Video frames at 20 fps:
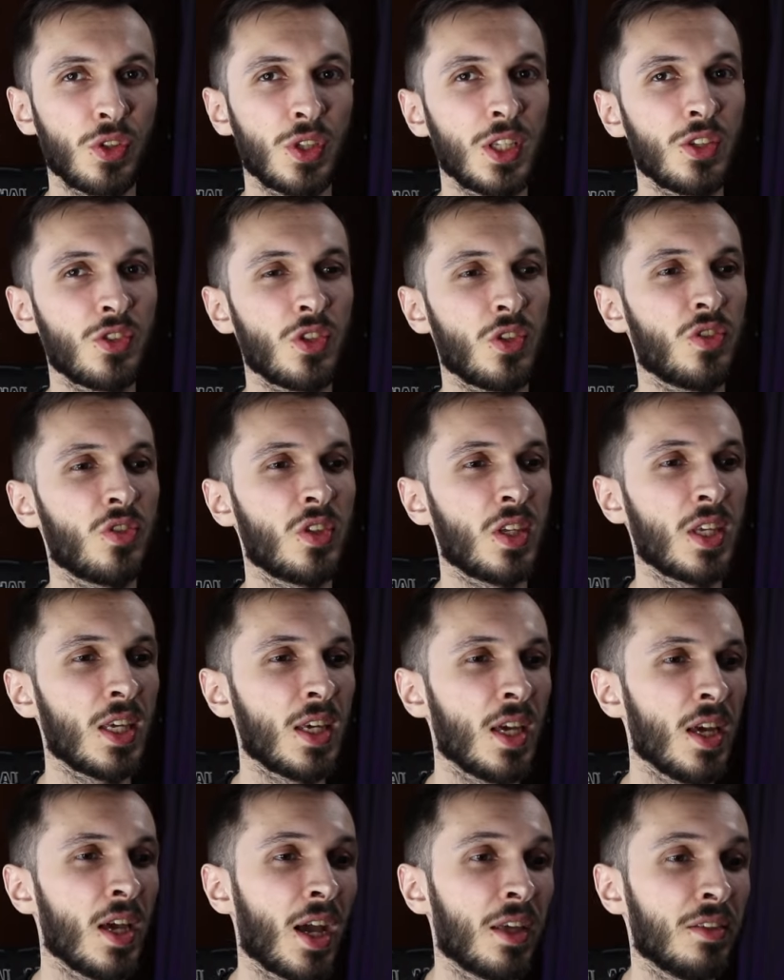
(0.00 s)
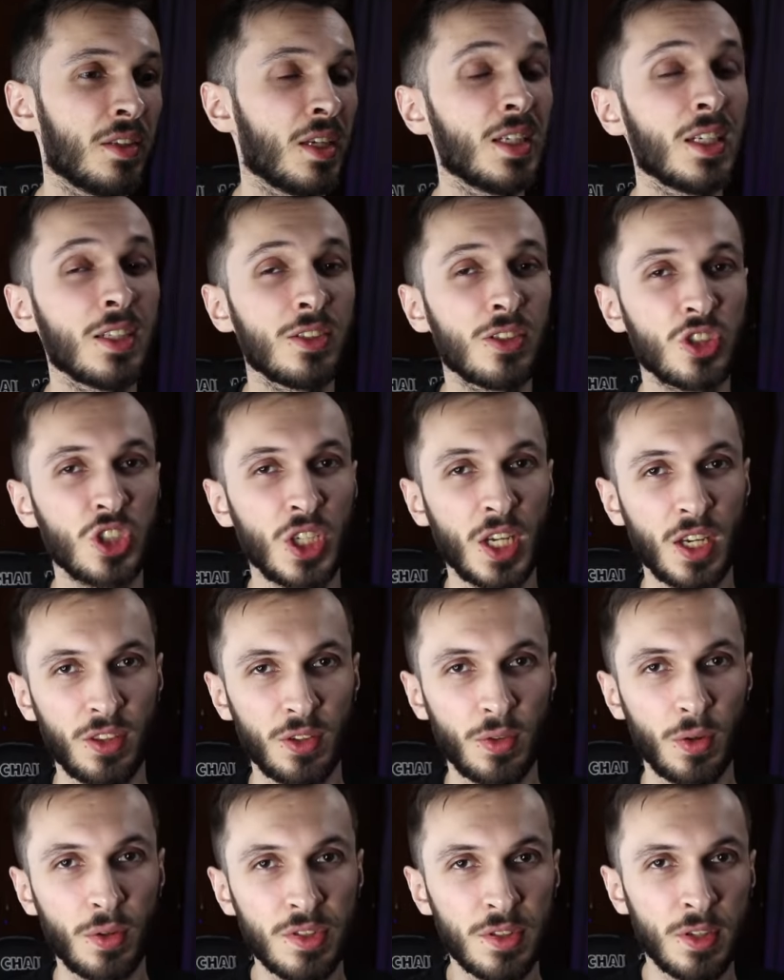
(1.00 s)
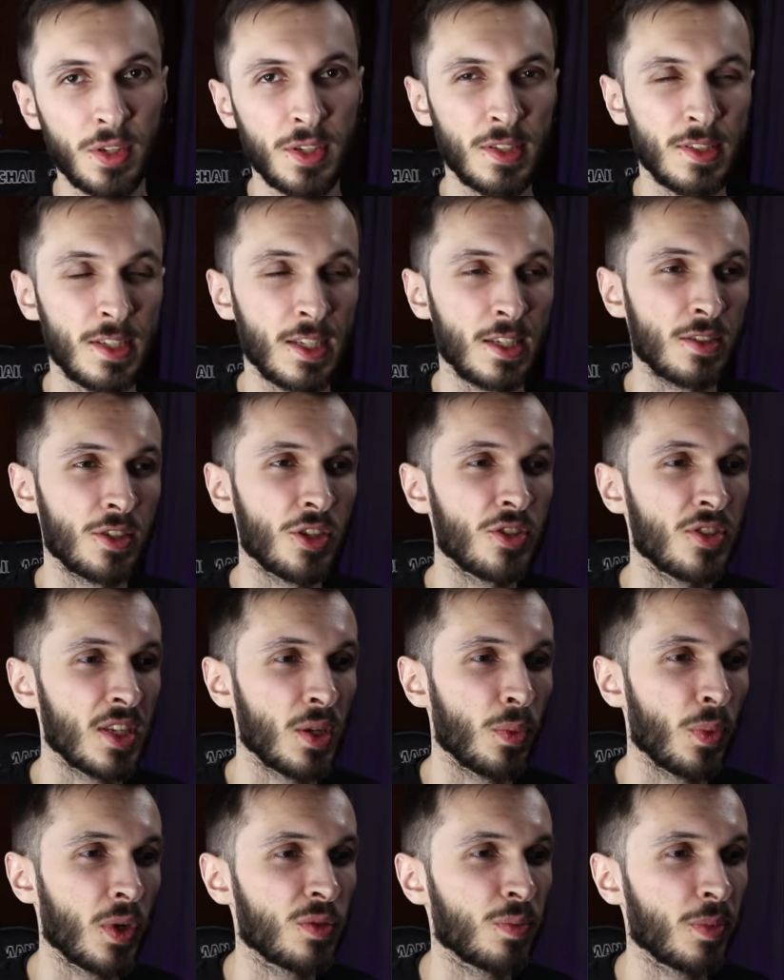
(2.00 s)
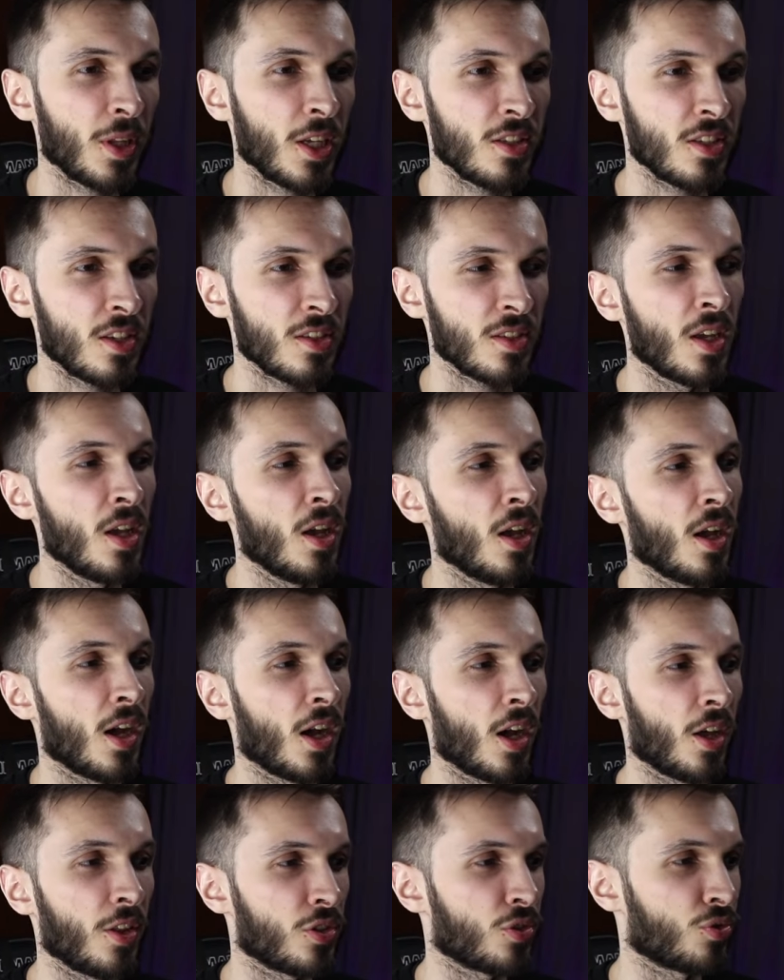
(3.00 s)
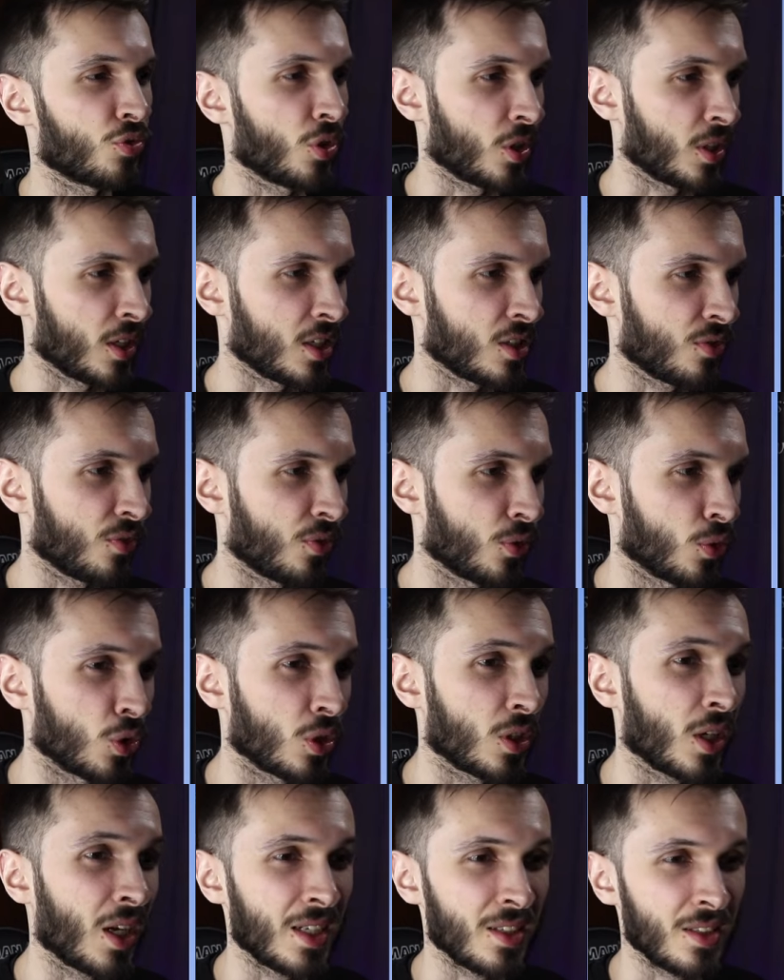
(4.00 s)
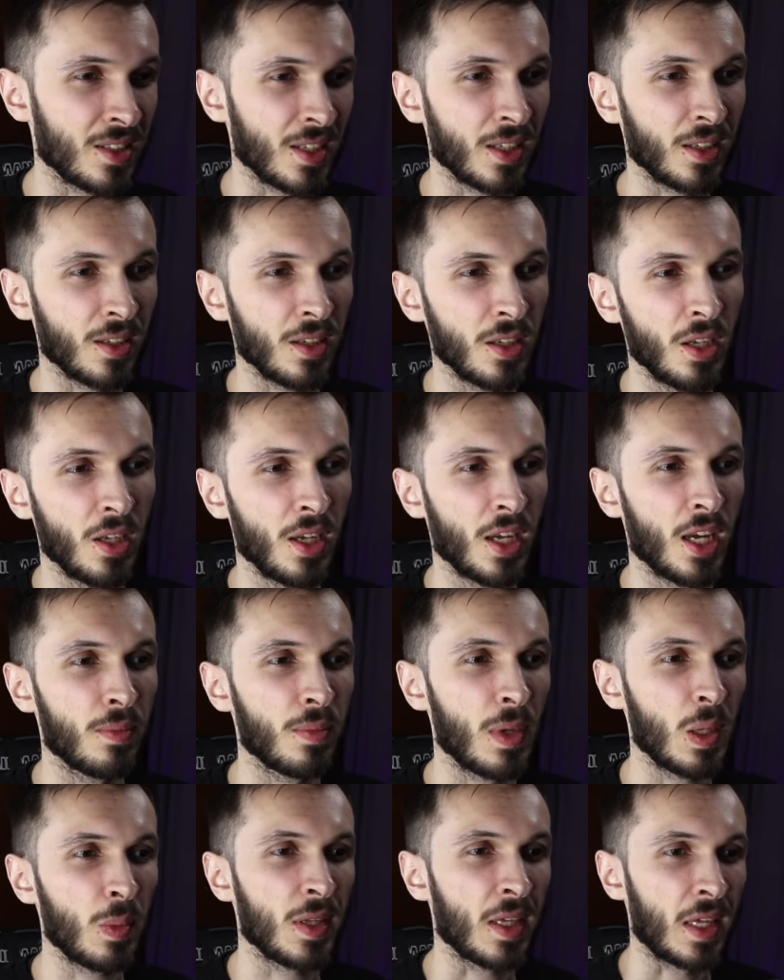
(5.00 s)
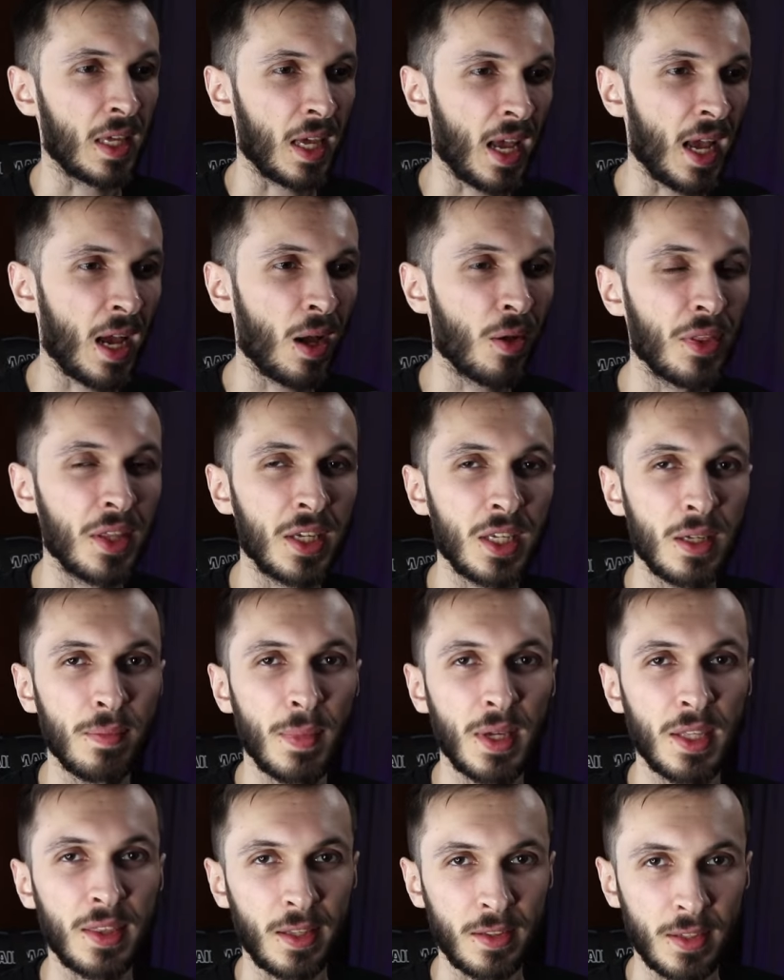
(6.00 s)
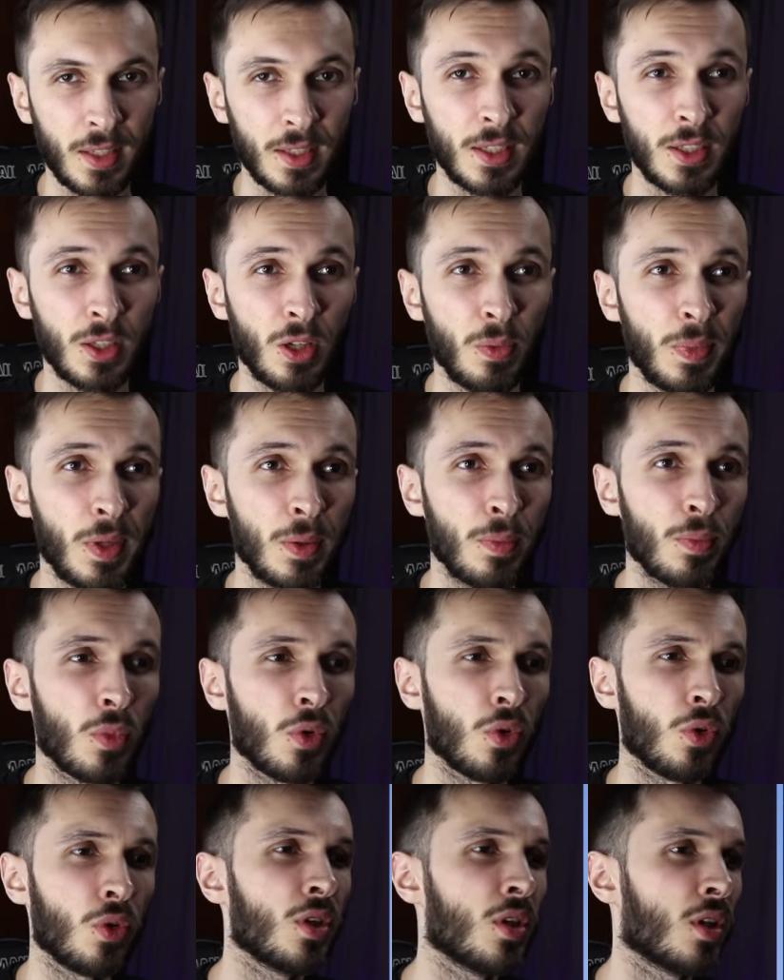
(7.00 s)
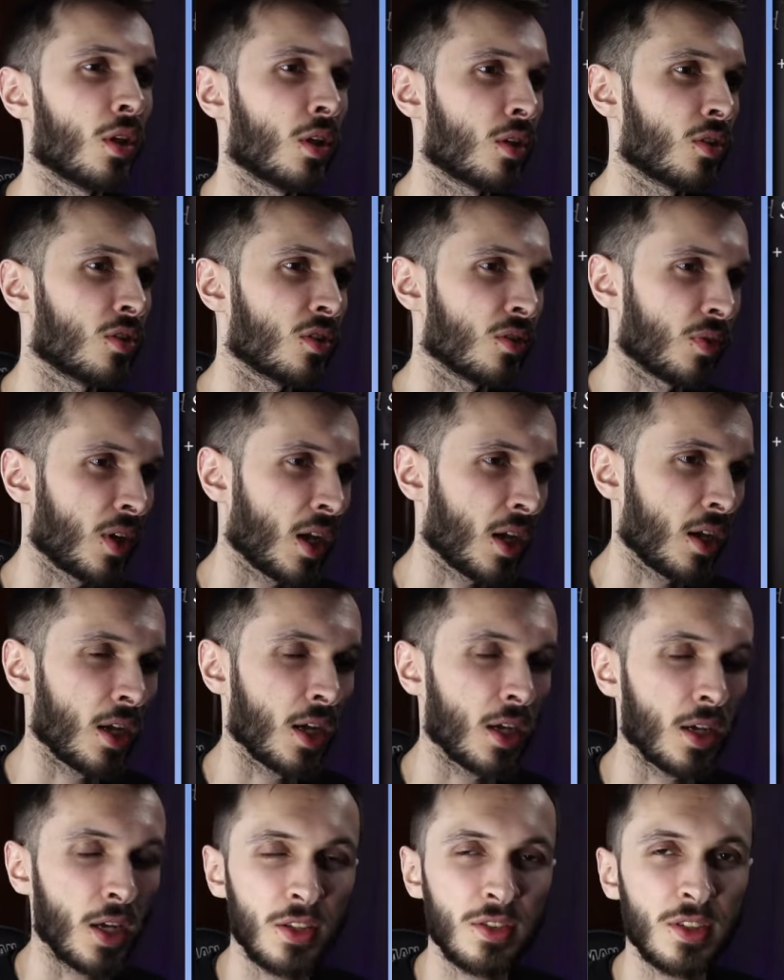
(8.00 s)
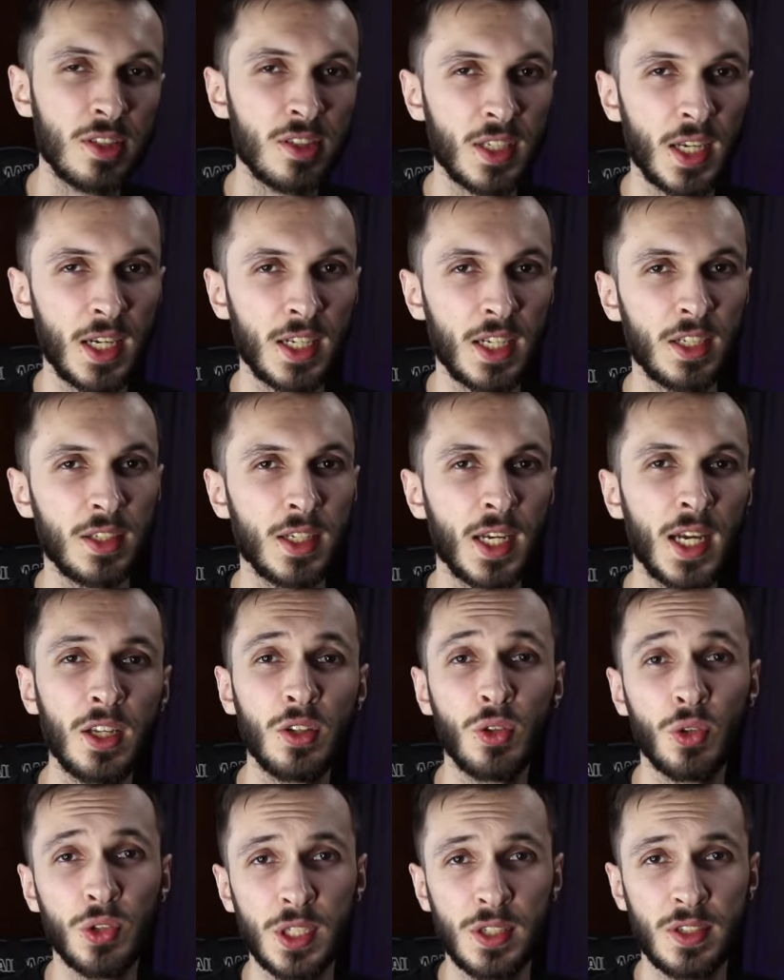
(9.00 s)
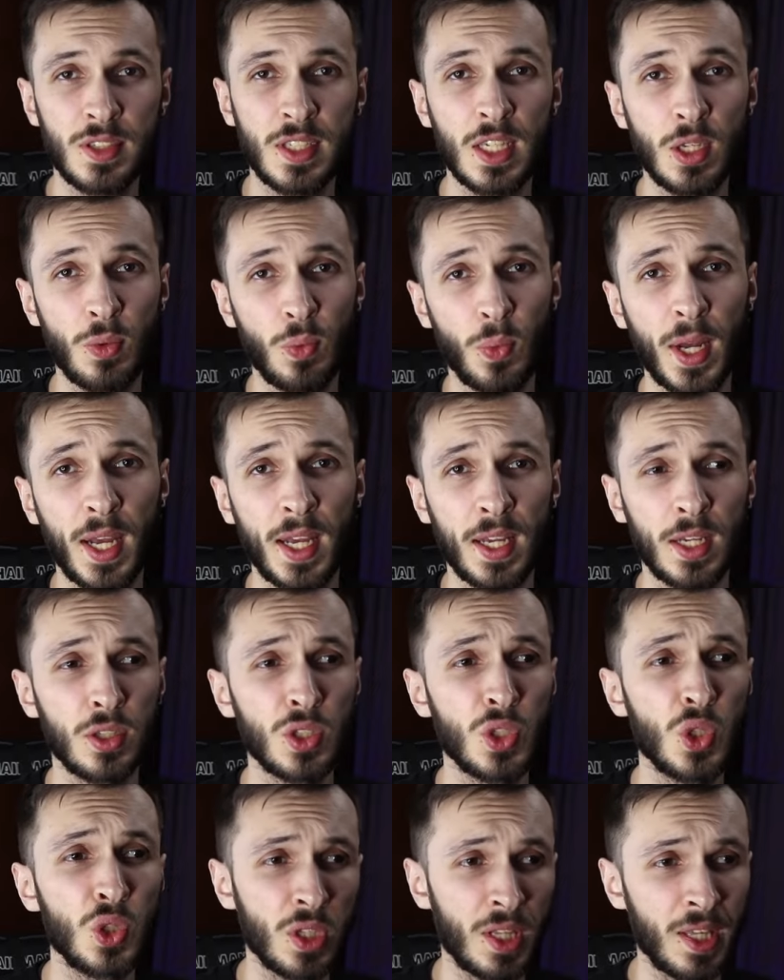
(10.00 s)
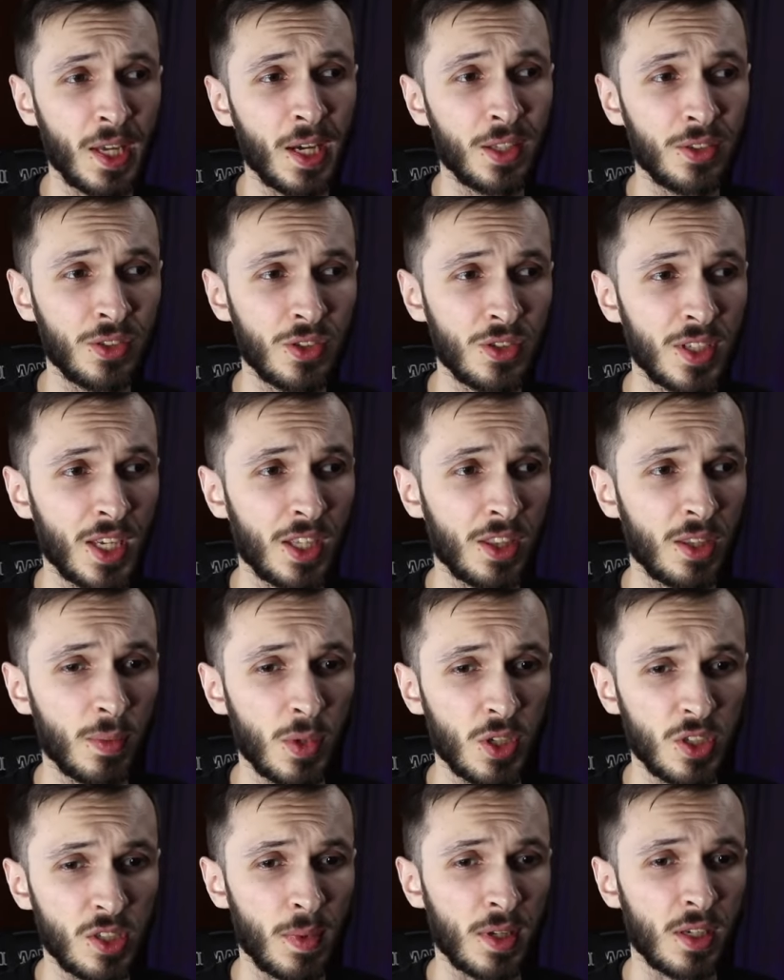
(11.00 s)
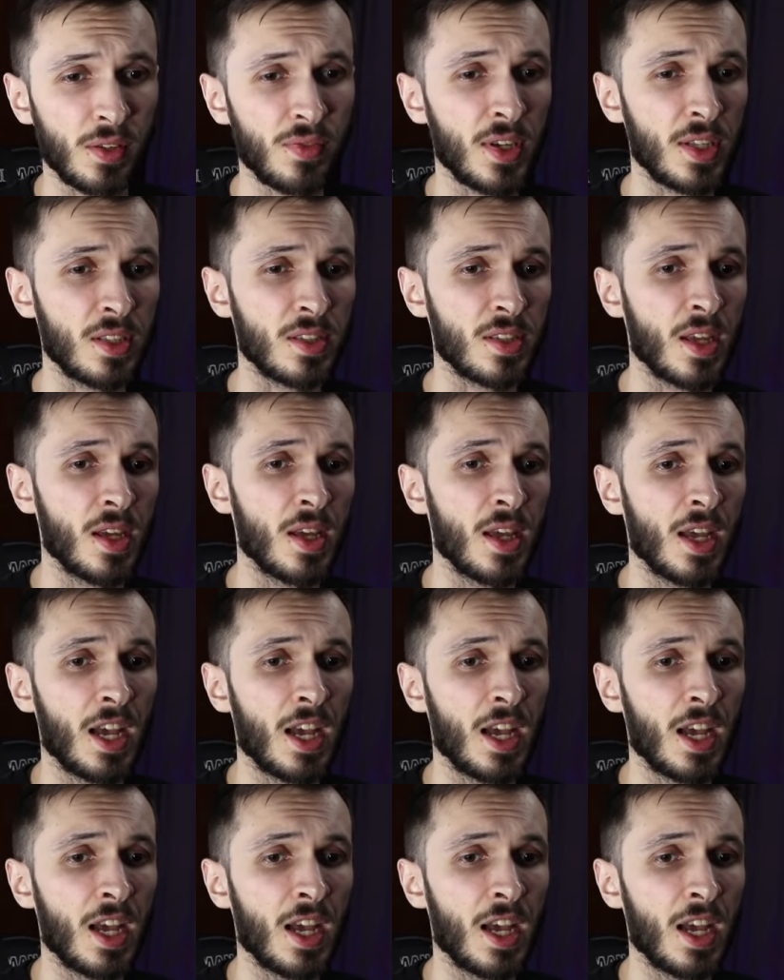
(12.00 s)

You need to see, and they need to check their own statistics to see which places are the strongest for kiting and maybe how they can make that a little bit more survi- uh, hunter-sided, and also see where usually hunters get the most amount of hits,